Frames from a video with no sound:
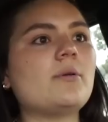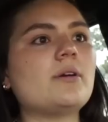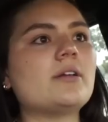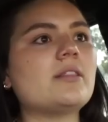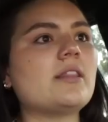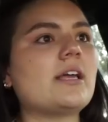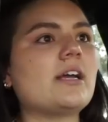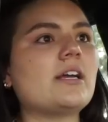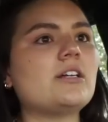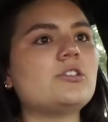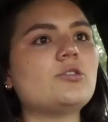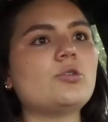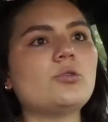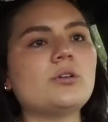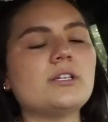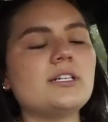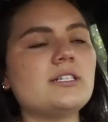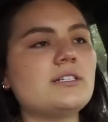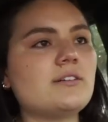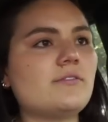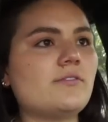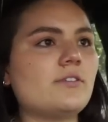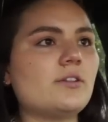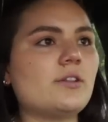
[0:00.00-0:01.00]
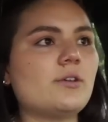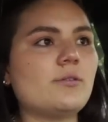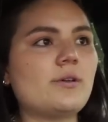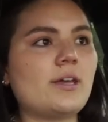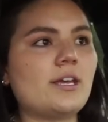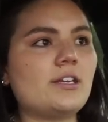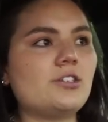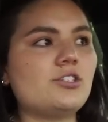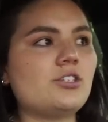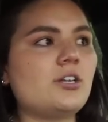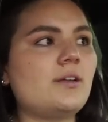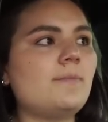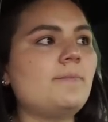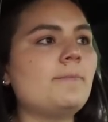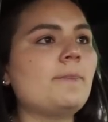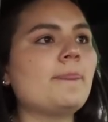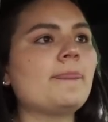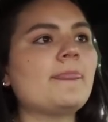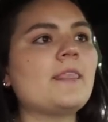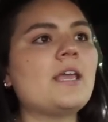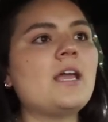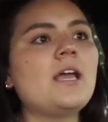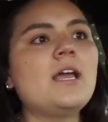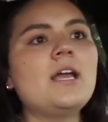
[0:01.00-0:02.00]
were in like a totally different location.
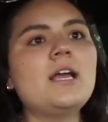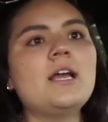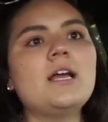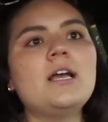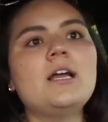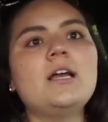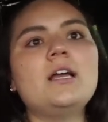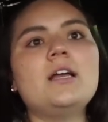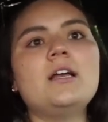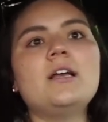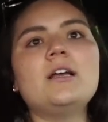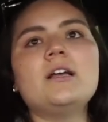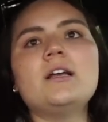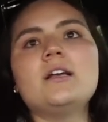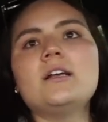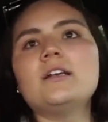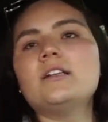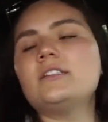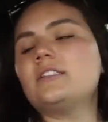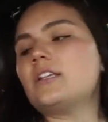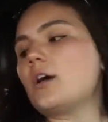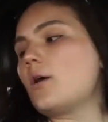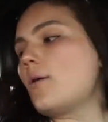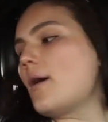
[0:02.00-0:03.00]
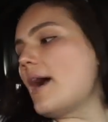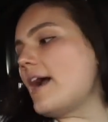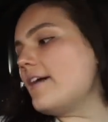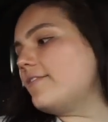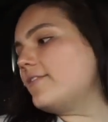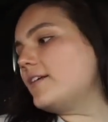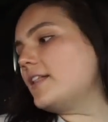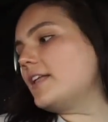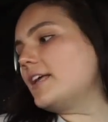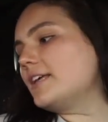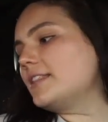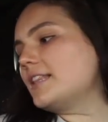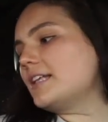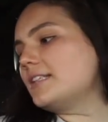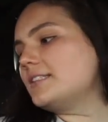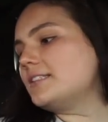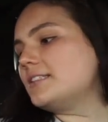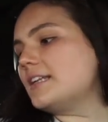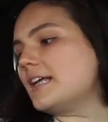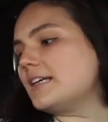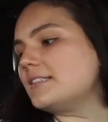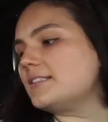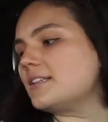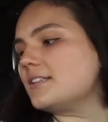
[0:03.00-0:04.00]
So I feel like
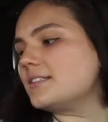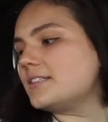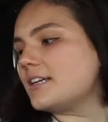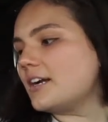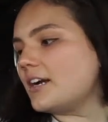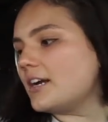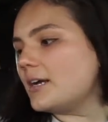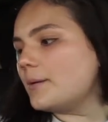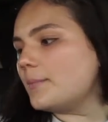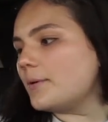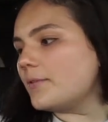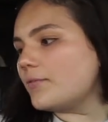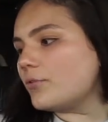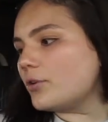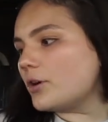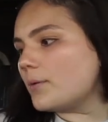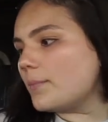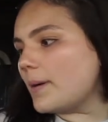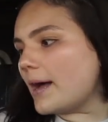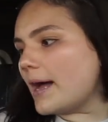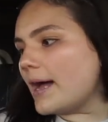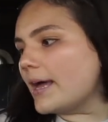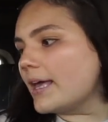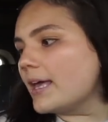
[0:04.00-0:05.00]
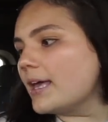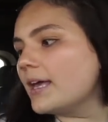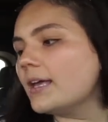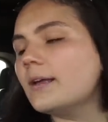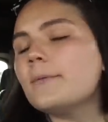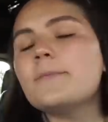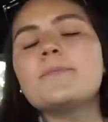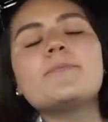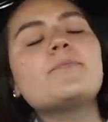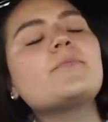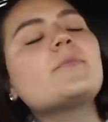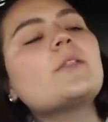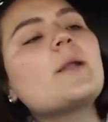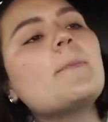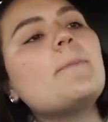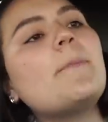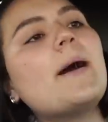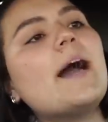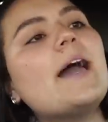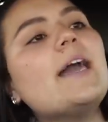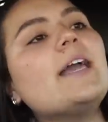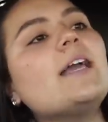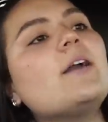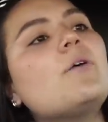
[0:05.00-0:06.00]
that's necessary before buying.
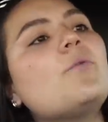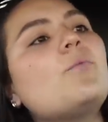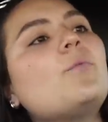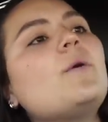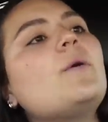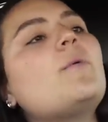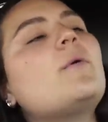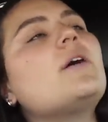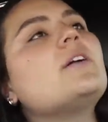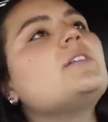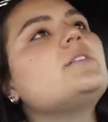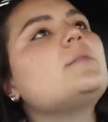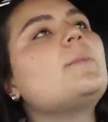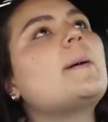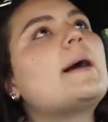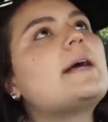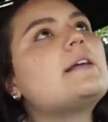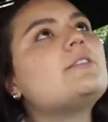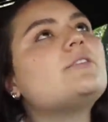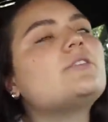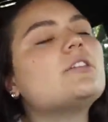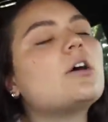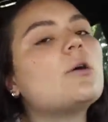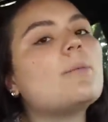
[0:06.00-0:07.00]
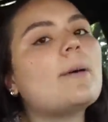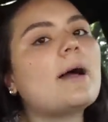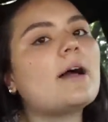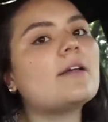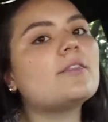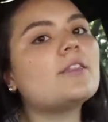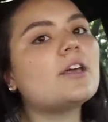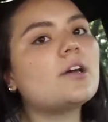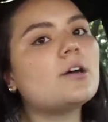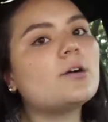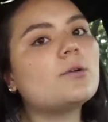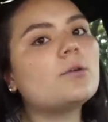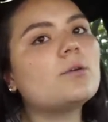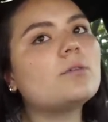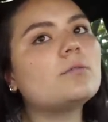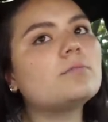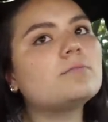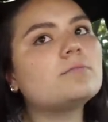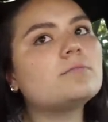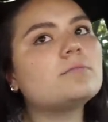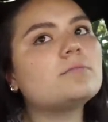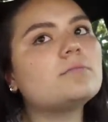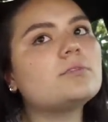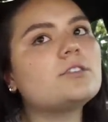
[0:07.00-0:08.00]
Buying we want to buy so bad though.
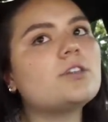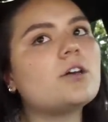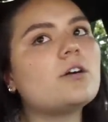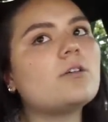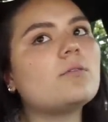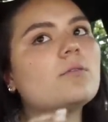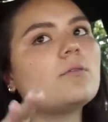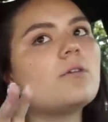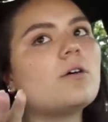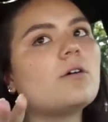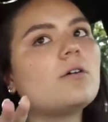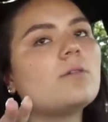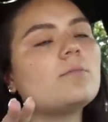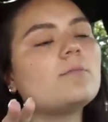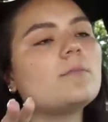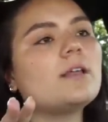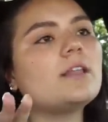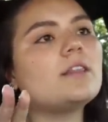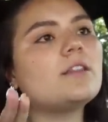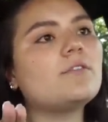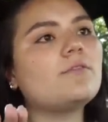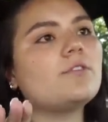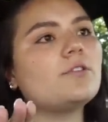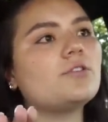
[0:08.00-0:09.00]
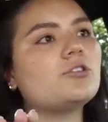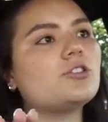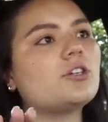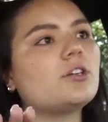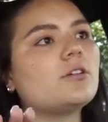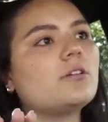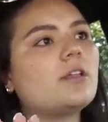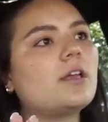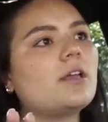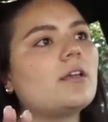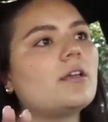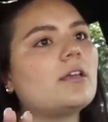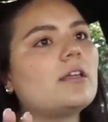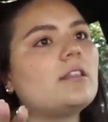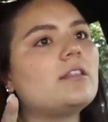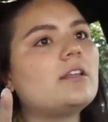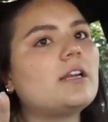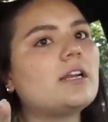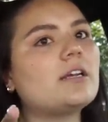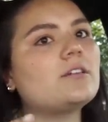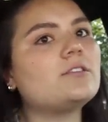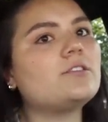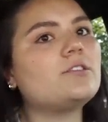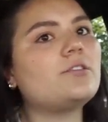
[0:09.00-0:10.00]
So in the future, like in
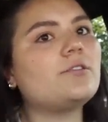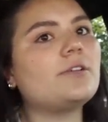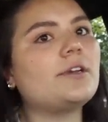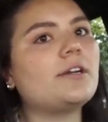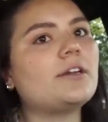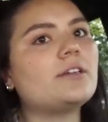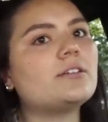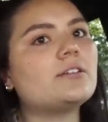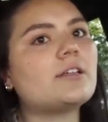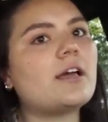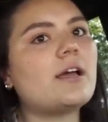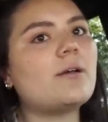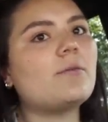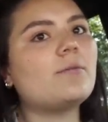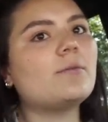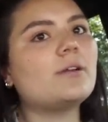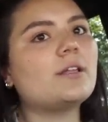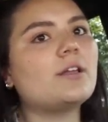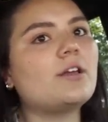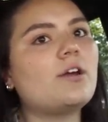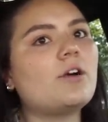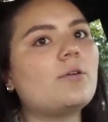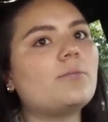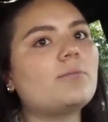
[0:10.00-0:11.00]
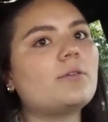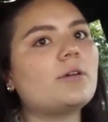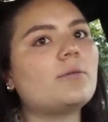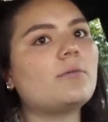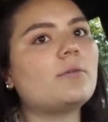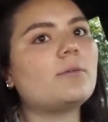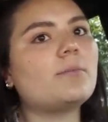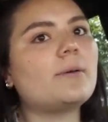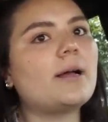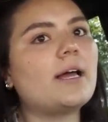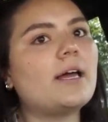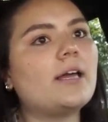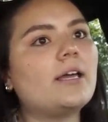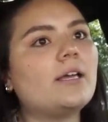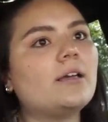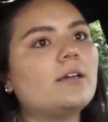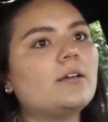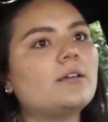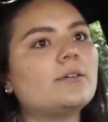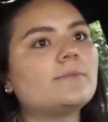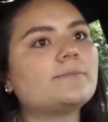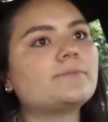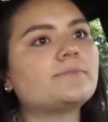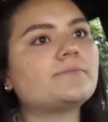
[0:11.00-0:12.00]
the next 2 years, I really hope that we're
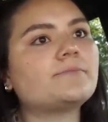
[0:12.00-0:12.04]
buying